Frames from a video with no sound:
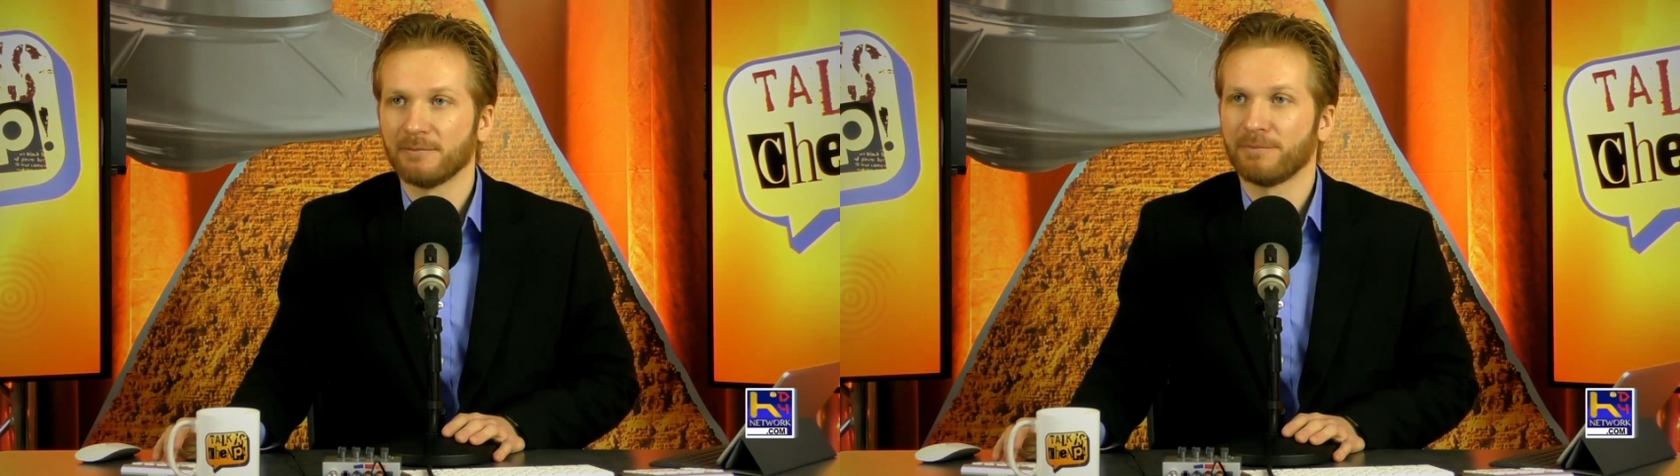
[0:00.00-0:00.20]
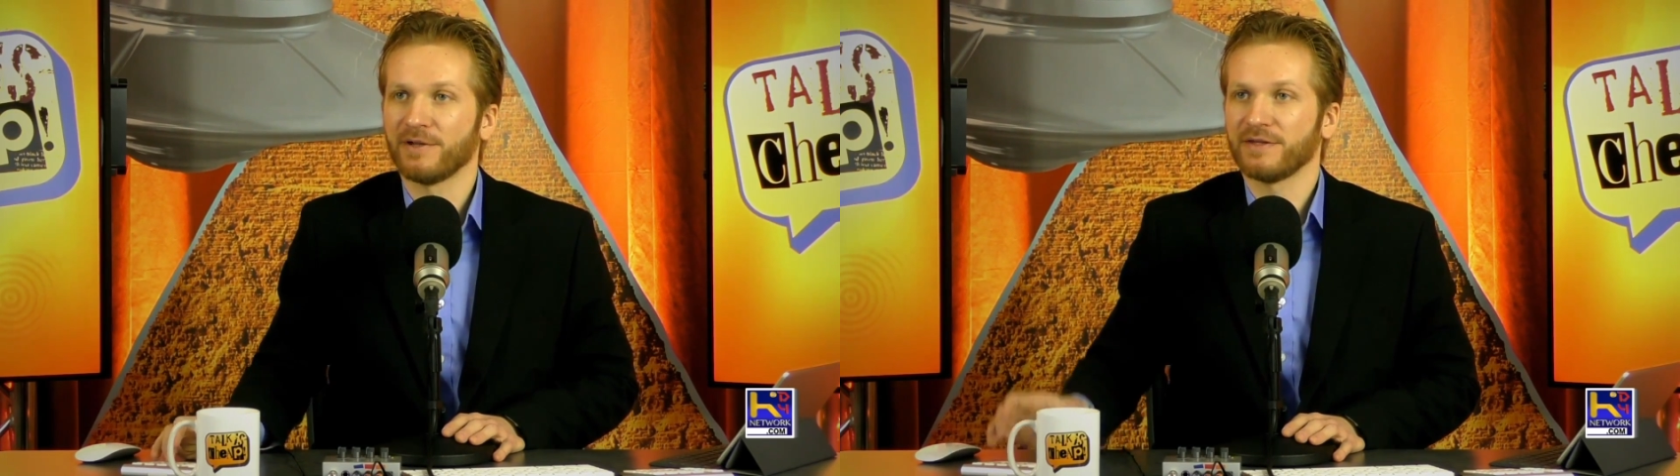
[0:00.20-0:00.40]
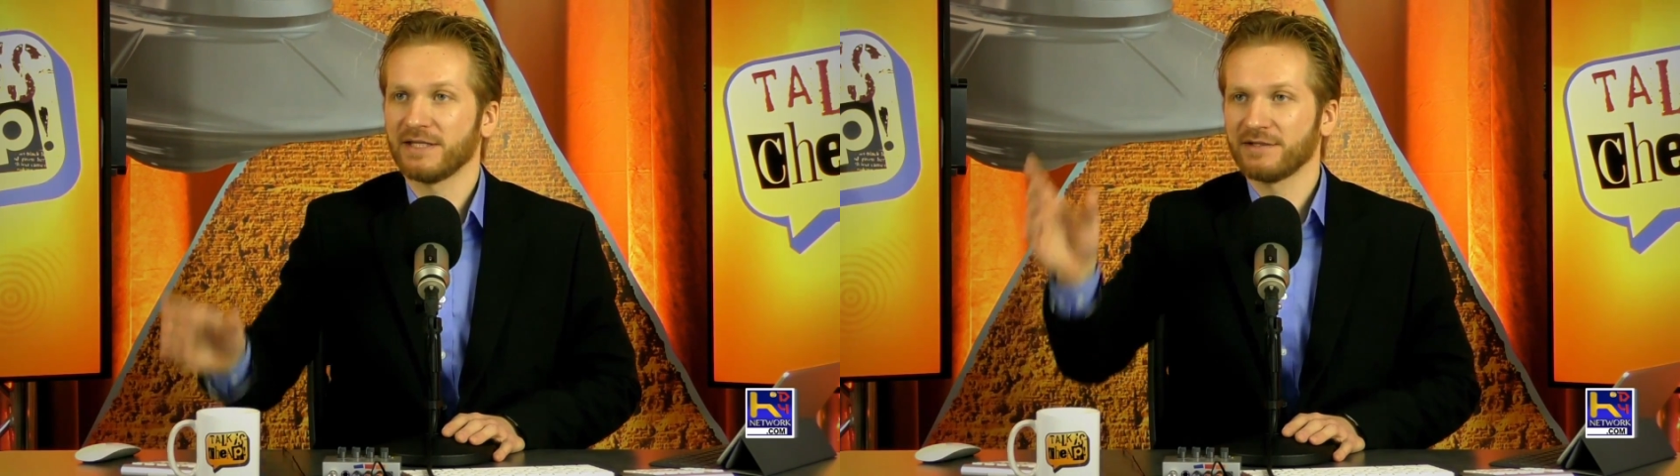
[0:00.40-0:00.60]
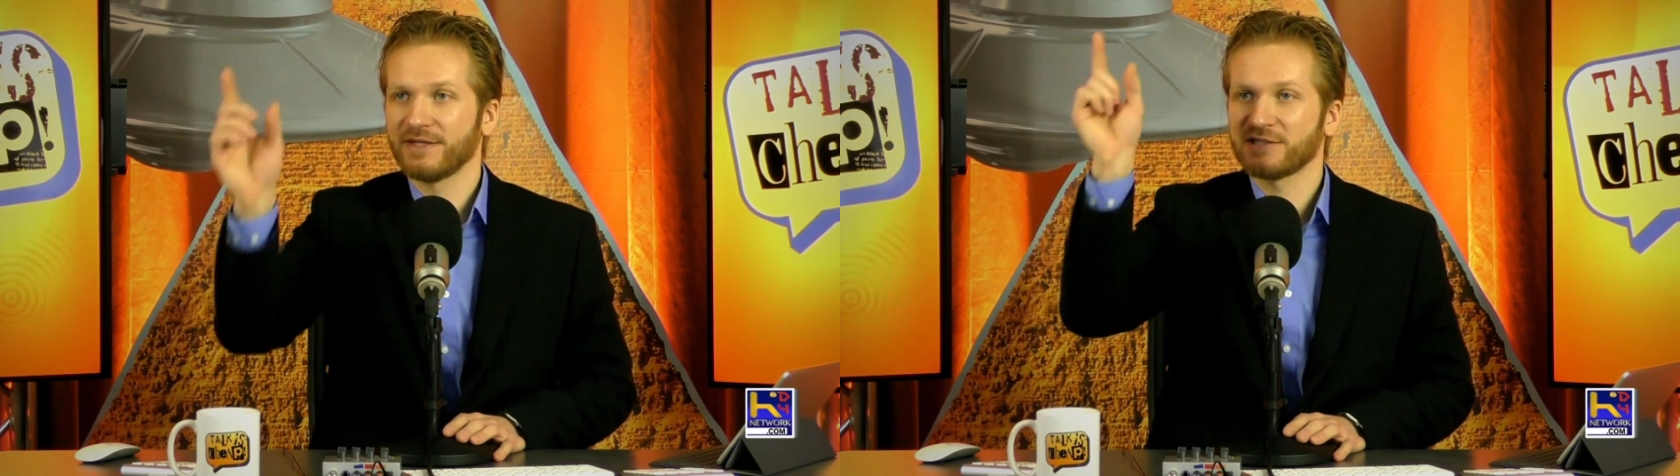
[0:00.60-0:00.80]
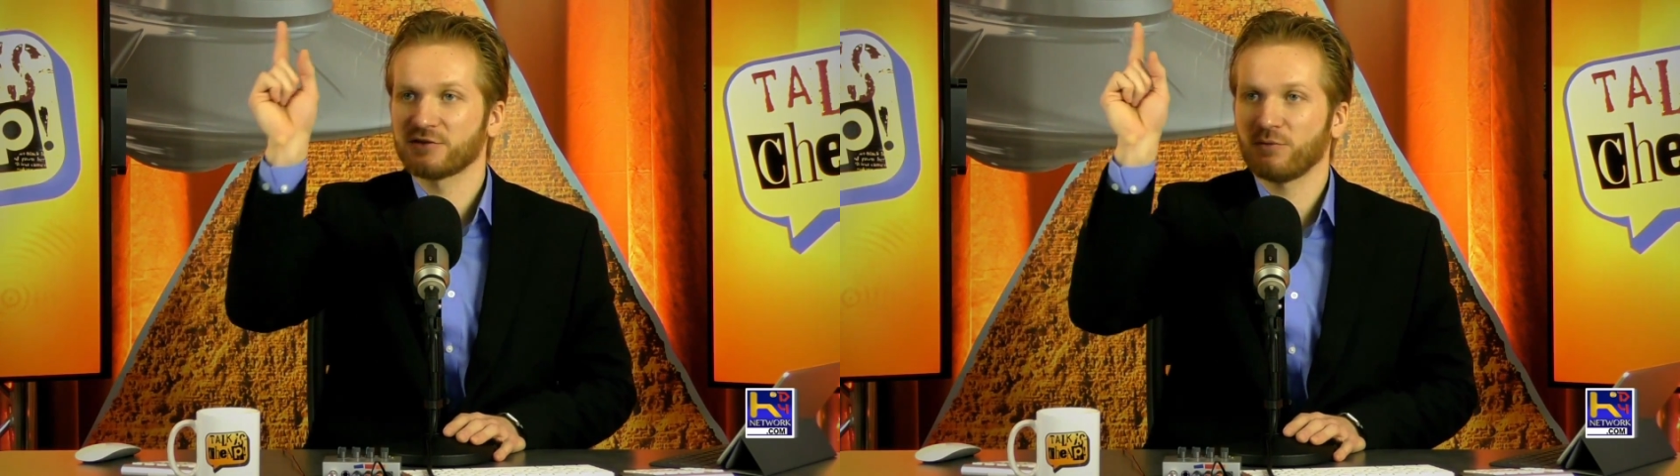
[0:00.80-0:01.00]
But
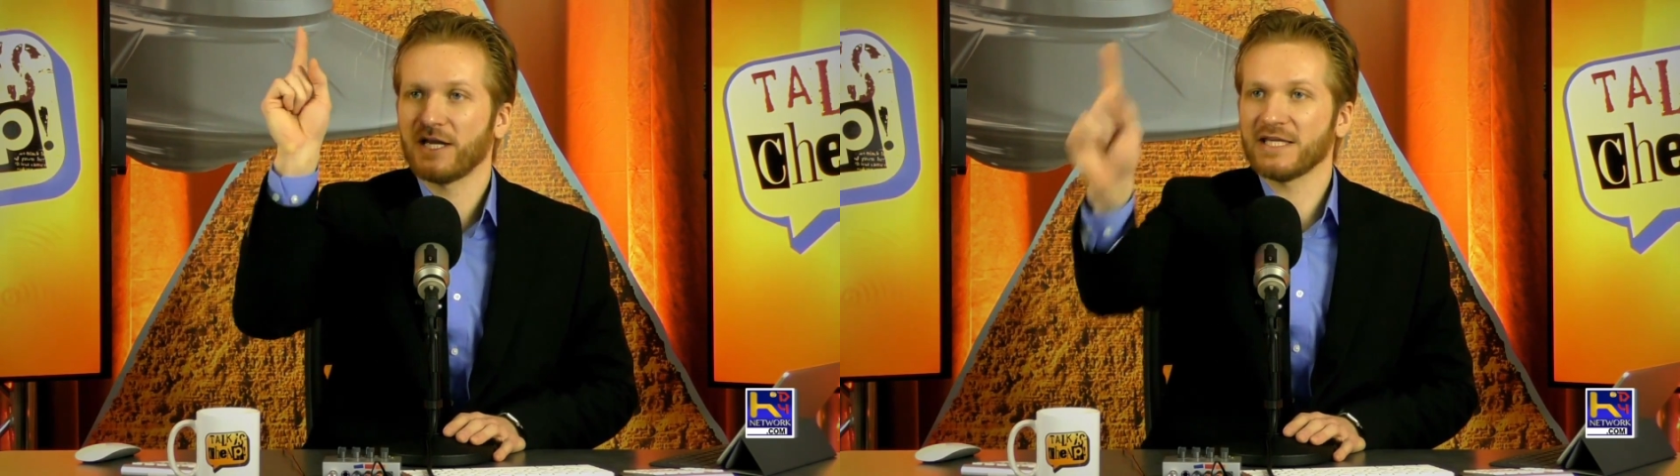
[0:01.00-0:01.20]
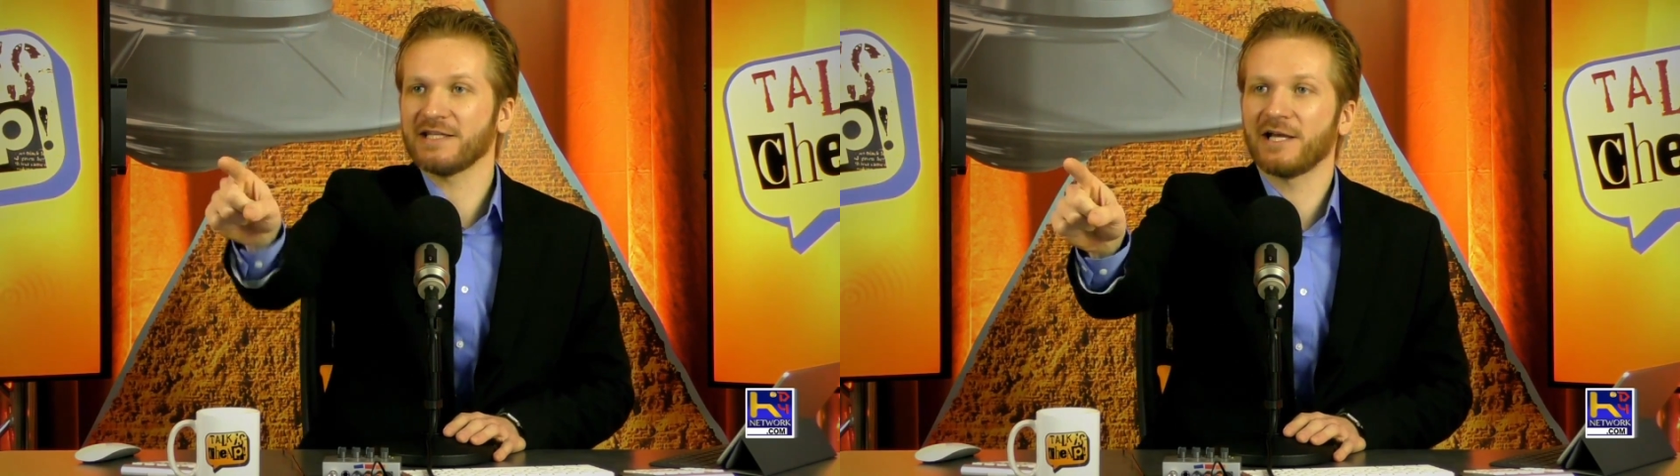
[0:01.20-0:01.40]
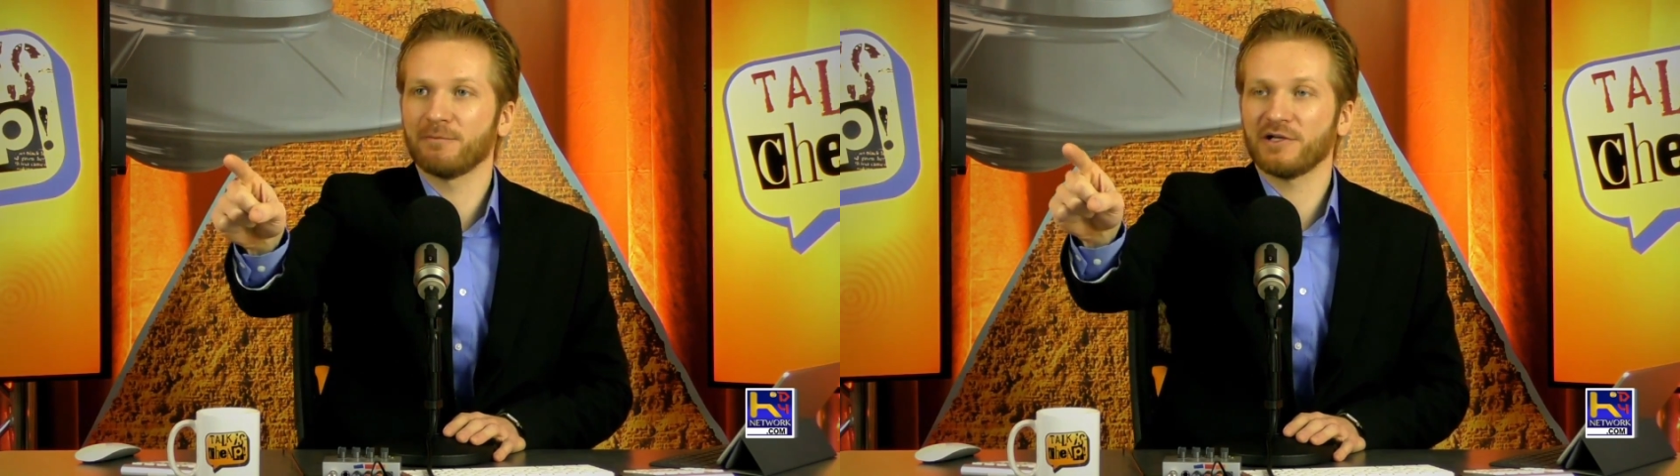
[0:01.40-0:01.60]
this is why Elon